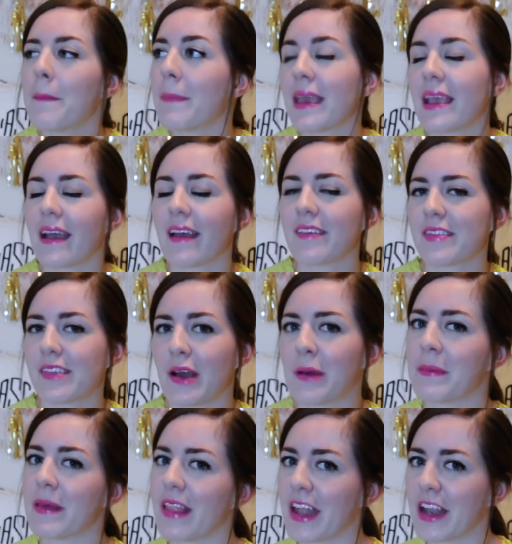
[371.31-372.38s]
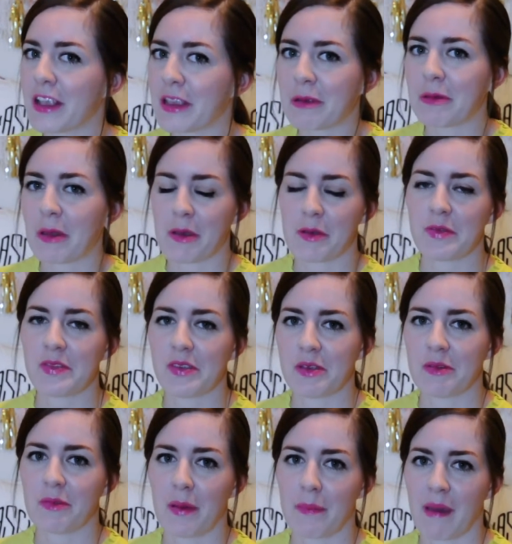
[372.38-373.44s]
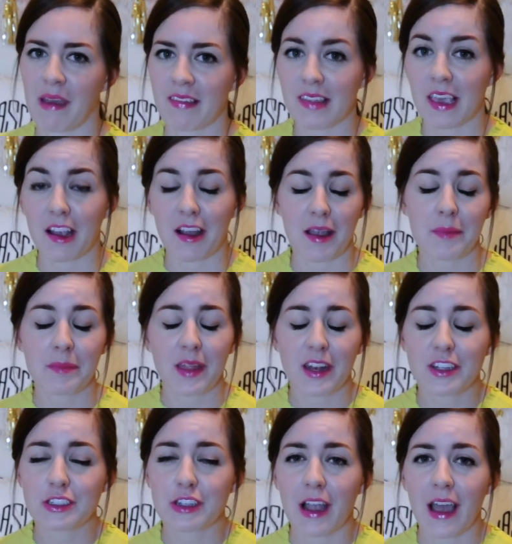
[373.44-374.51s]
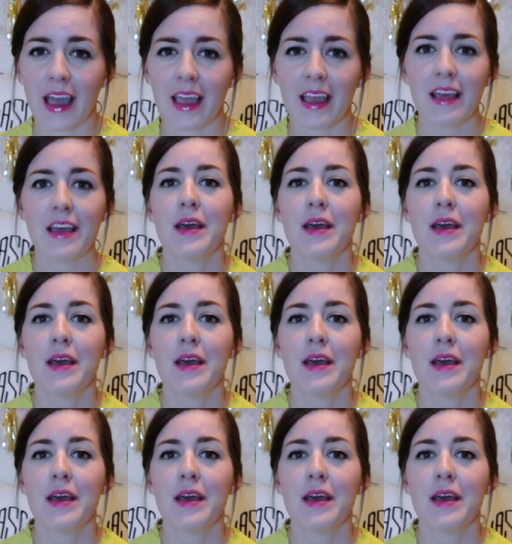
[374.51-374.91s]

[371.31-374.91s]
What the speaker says: P.S. I'll be letting you know soon what mascara I'm going to try,